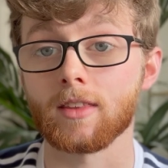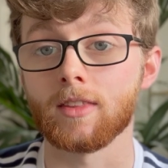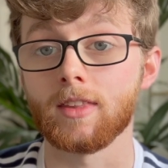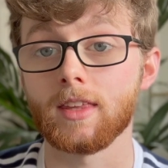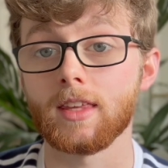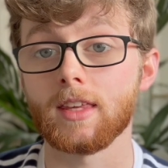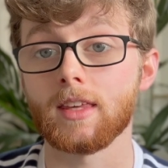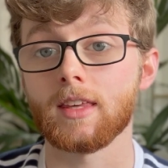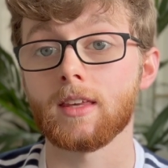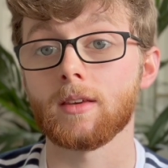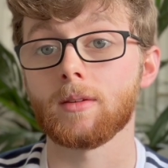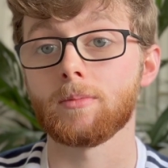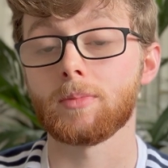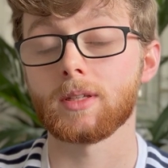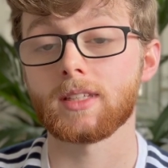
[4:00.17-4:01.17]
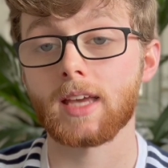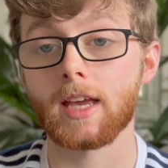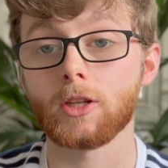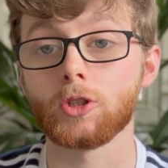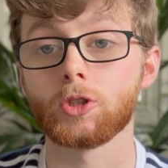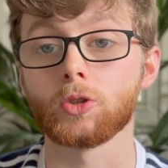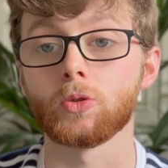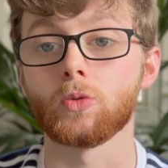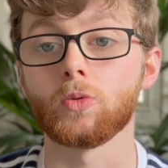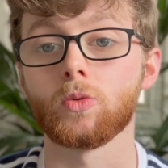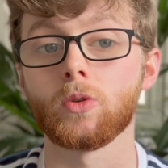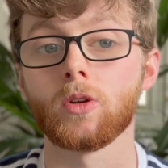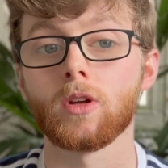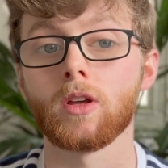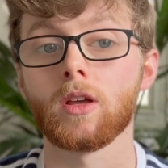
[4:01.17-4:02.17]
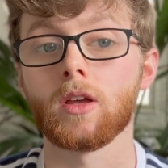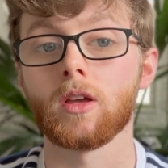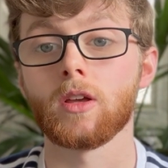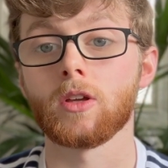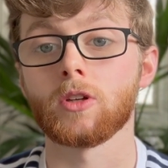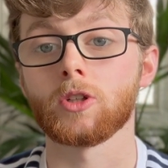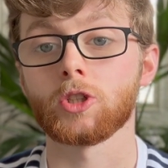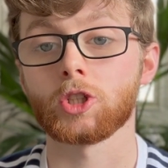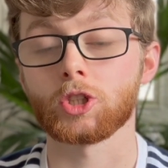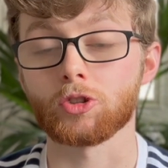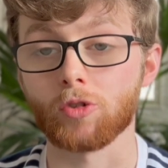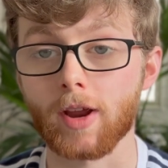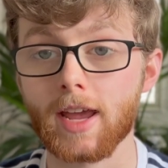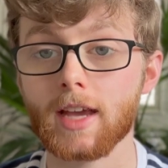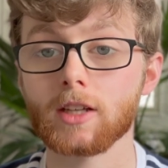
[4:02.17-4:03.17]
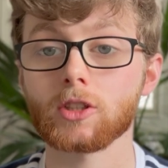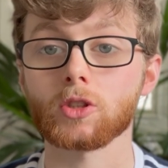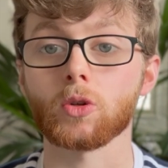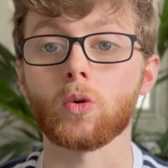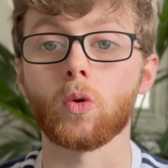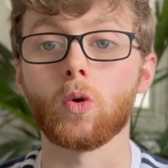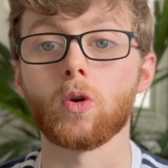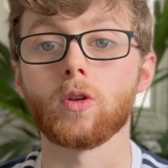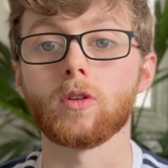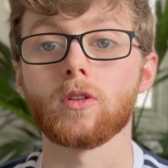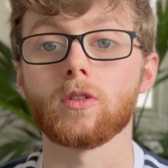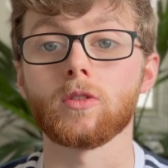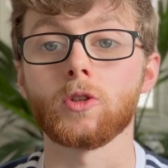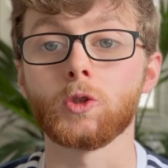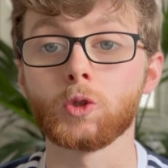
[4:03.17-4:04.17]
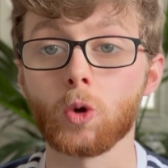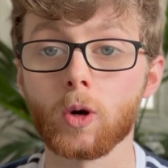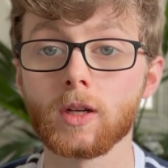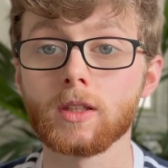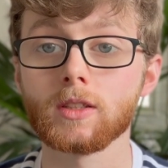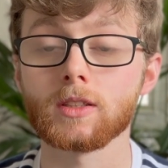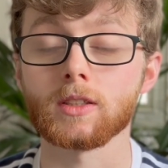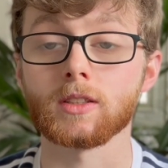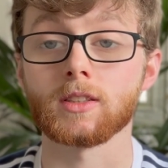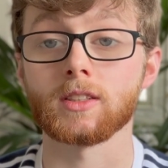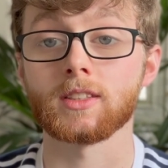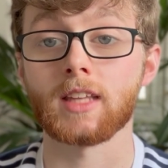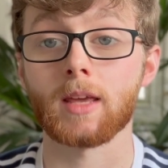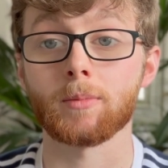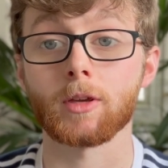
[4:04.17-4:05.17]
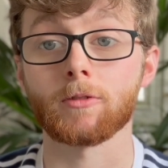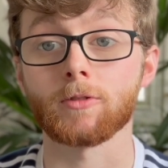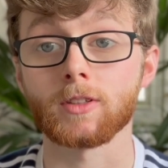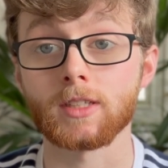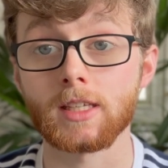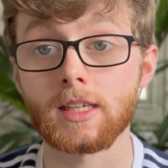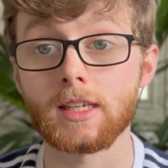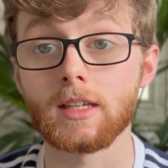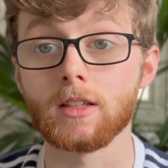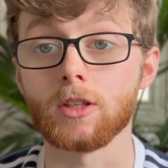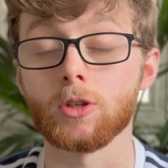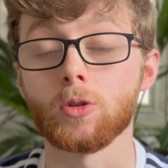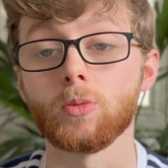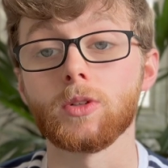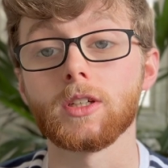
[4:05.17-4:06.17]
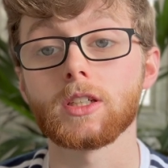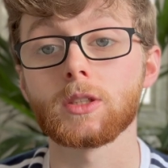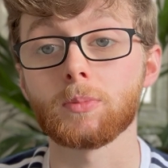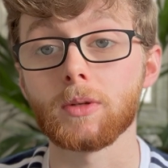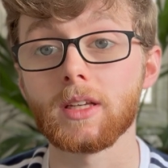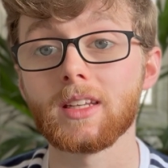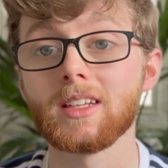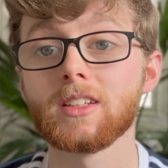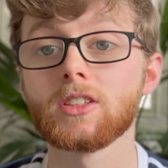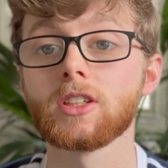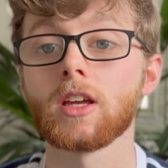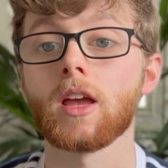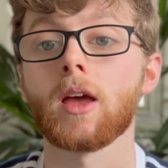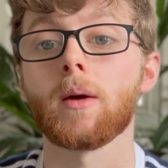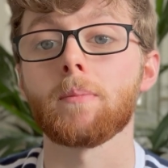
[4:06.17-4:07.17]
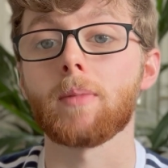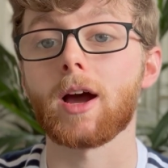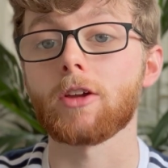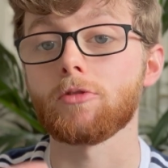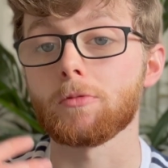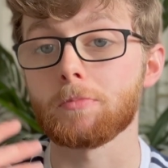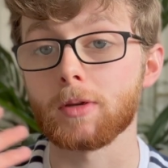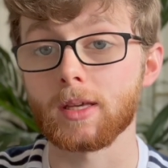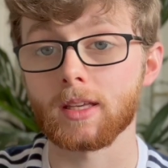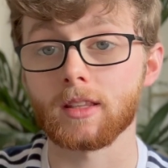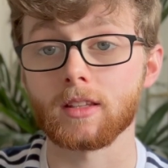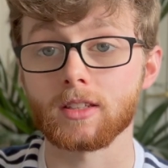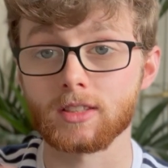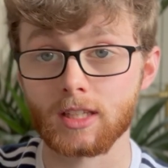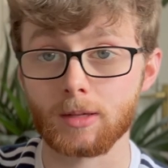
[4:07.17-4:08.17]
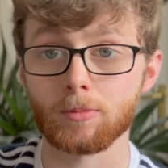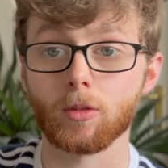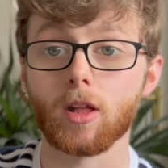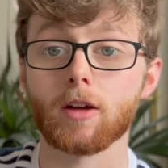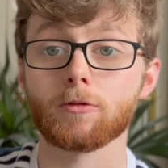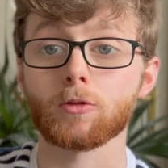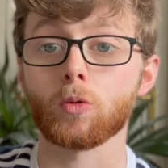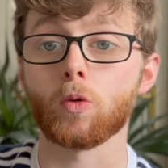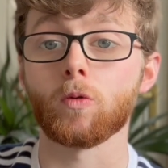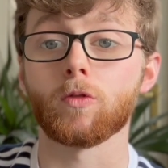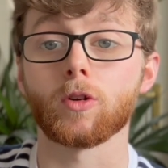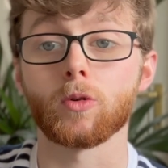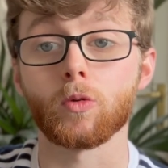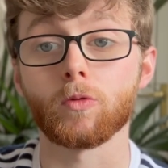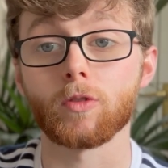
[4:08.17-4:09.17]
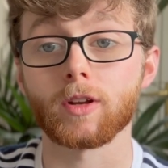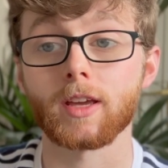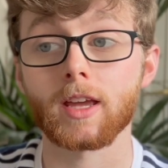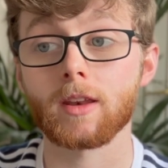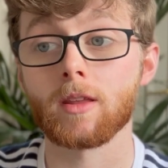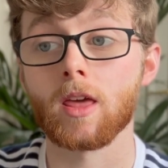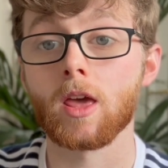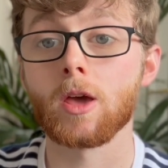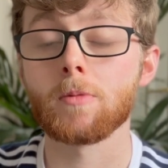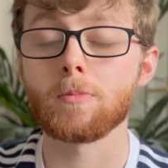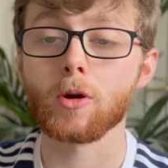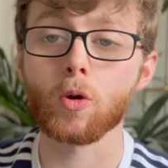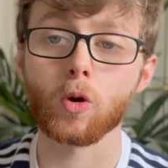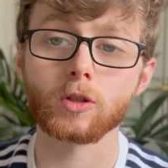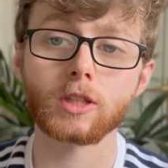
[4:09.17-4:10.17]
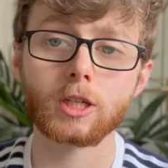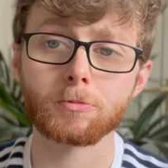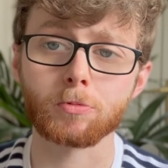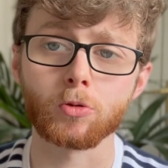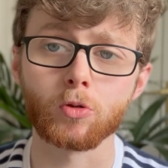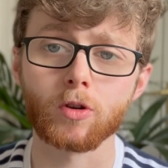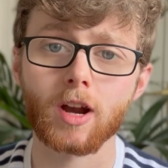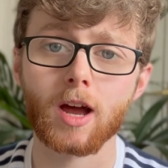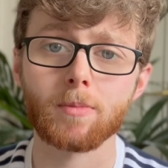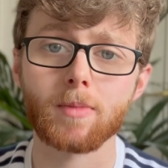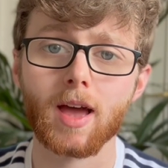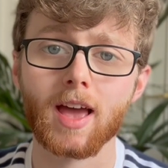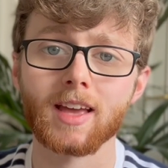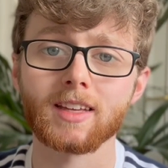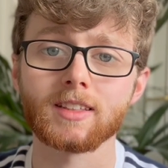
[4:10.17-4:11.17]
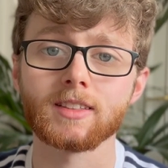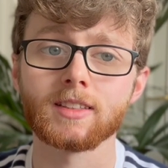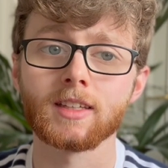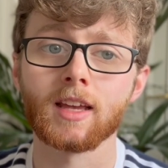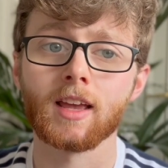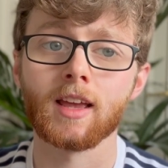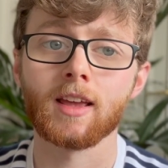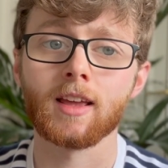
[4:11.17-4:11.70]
the potential stress on the joints and systemic fatigue that you would experience by repeating the same lift over and over again. Because this program is